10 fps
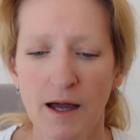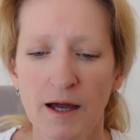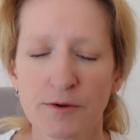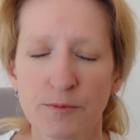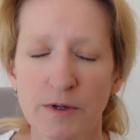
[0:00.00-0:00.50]

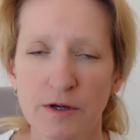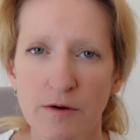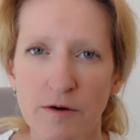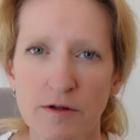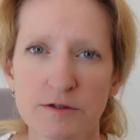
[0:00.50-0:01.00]
And we
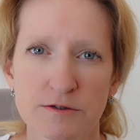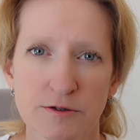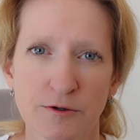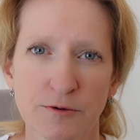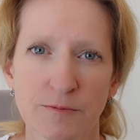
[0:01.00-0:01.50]

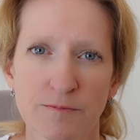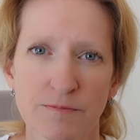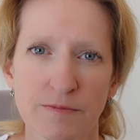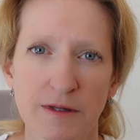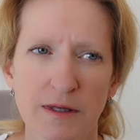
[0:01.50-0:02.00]
also
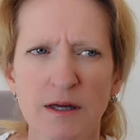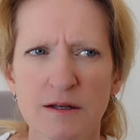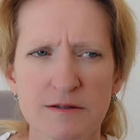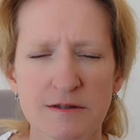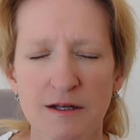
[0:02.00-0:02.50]
get
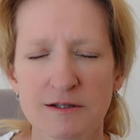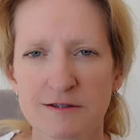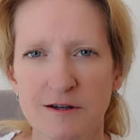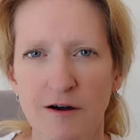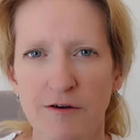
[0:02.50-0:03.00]
a
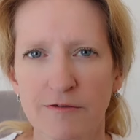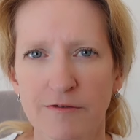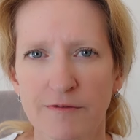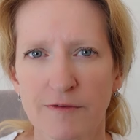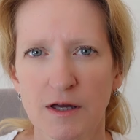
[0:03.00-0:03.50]
sense of
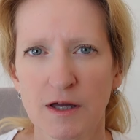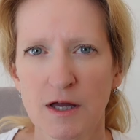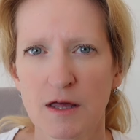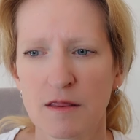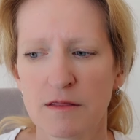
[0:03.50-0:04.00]

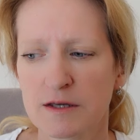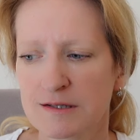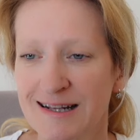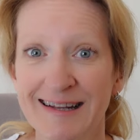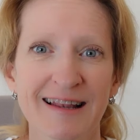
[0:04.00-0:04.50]

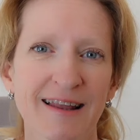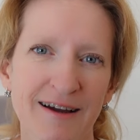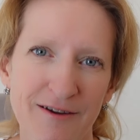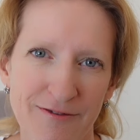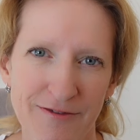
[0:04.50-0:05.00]
this little
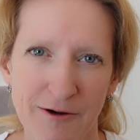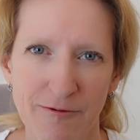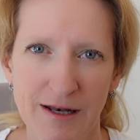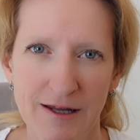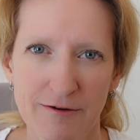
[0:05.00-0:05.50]
life that
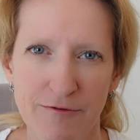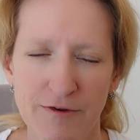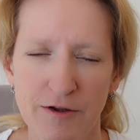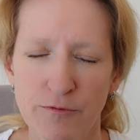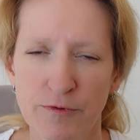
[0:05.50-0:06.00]
we live
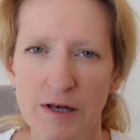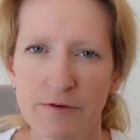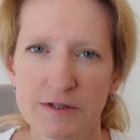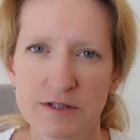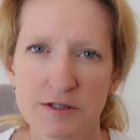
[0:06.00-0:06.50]
if we
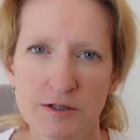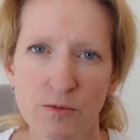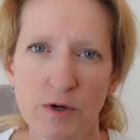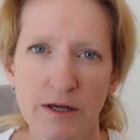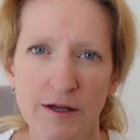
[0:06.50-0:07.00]
live it
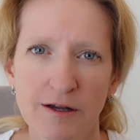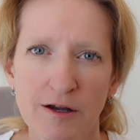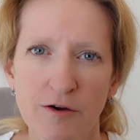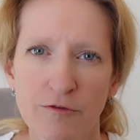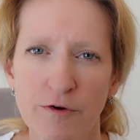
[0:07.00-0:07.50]
solely
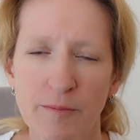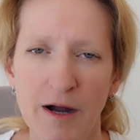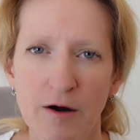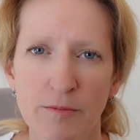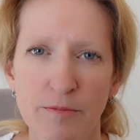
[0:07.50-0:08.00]
from
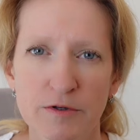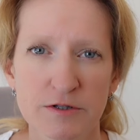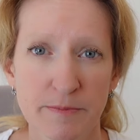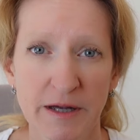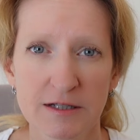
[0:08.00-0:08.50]
our
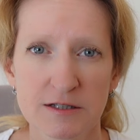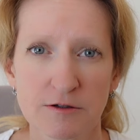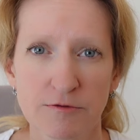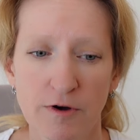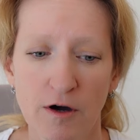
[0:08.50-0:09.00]

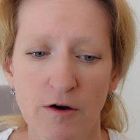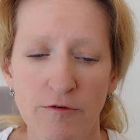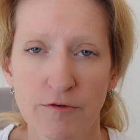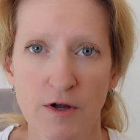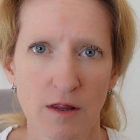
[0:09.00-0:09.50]
perspective
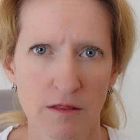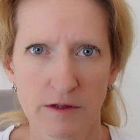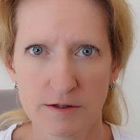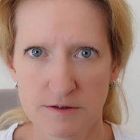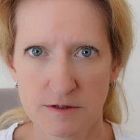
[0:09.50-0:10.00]
of
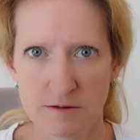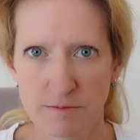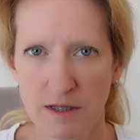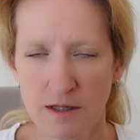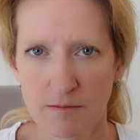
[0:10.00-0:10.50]
this is
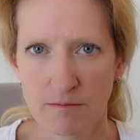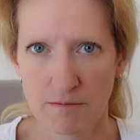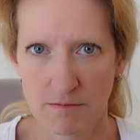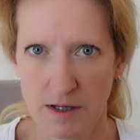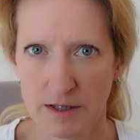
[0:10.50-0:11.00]
me,
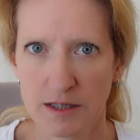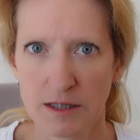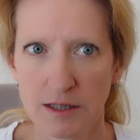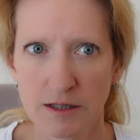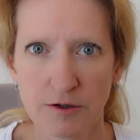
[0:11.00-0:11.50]
like
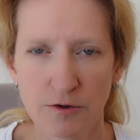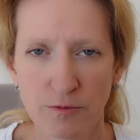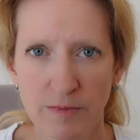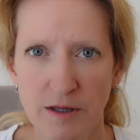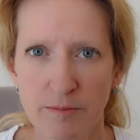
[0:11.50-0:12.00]
ego
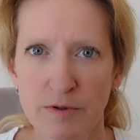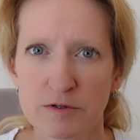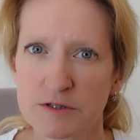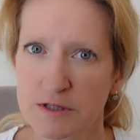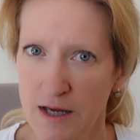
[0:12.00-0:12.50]
me,
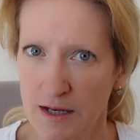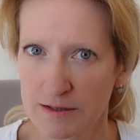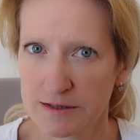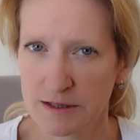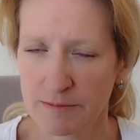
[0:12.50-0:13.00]

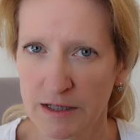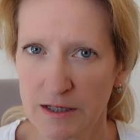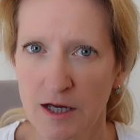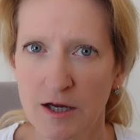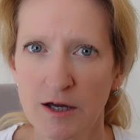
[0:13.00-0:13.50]
personality
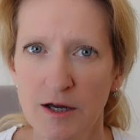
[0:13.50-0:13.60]
me,